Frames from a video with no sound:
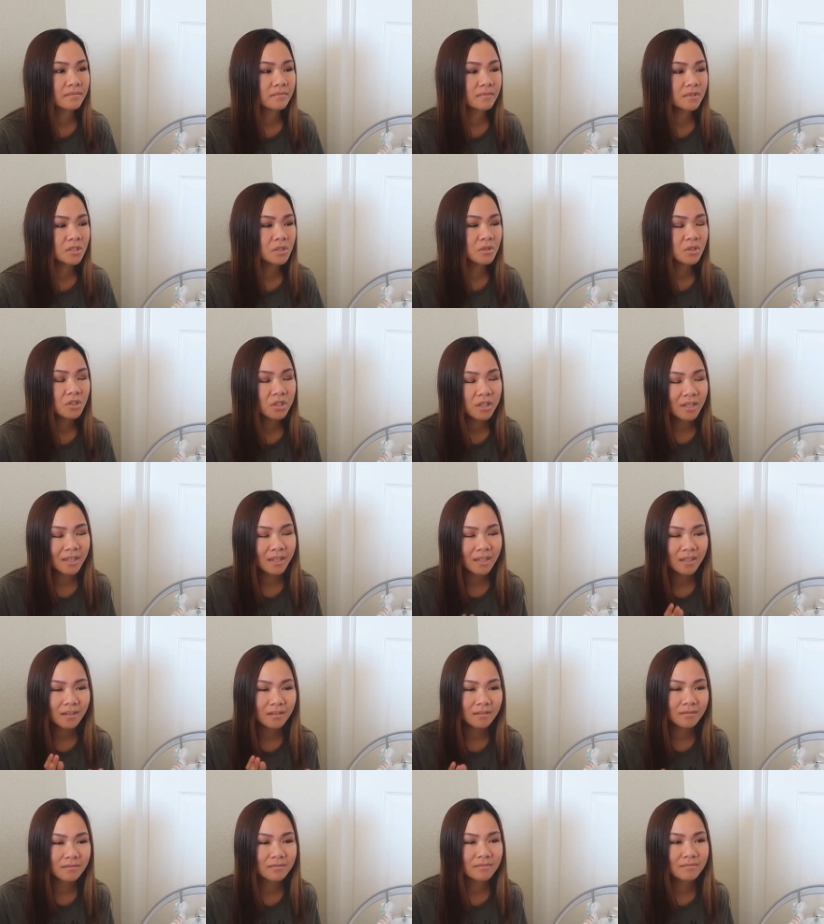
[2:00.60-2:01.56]

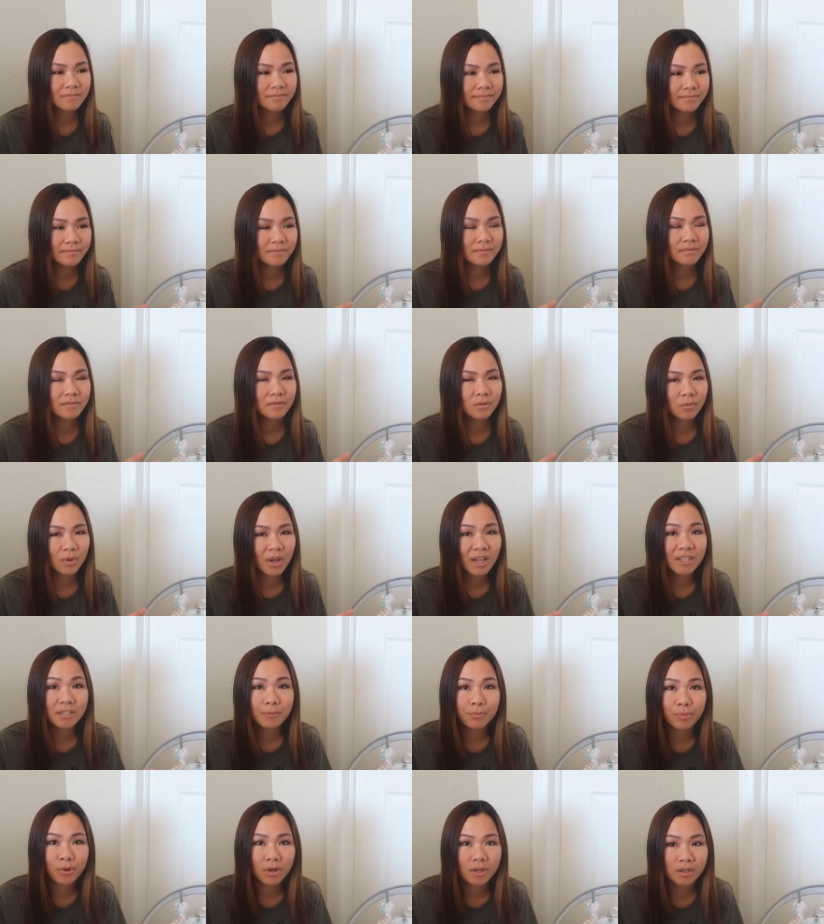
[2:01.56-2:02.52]
Usually
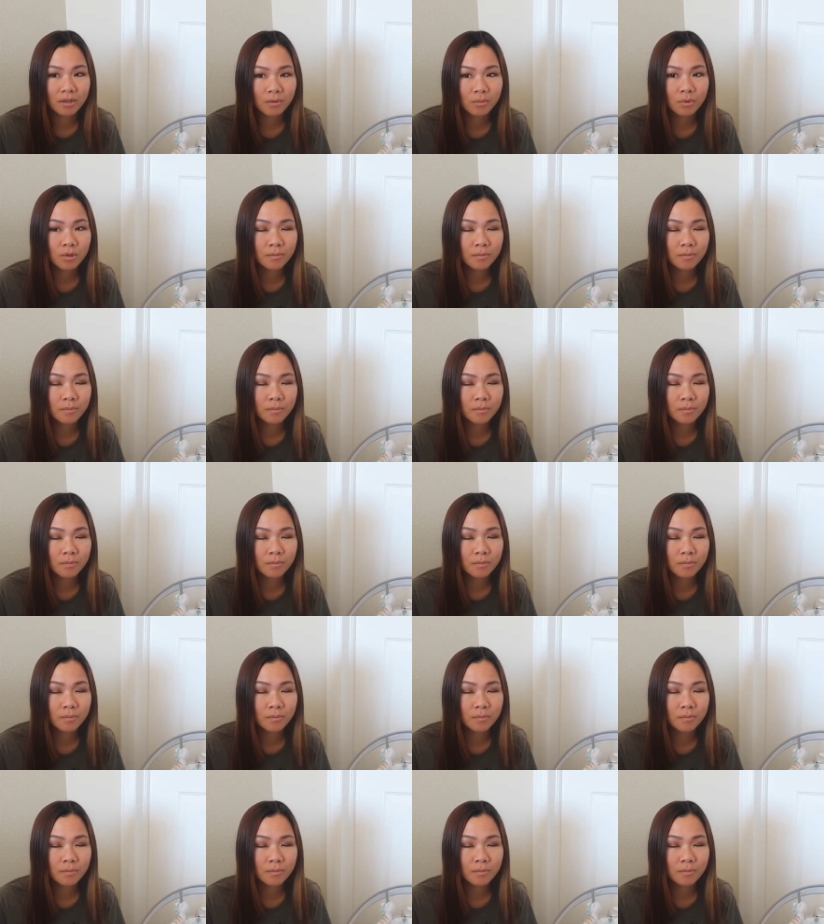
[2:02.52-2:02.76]
as a pregnant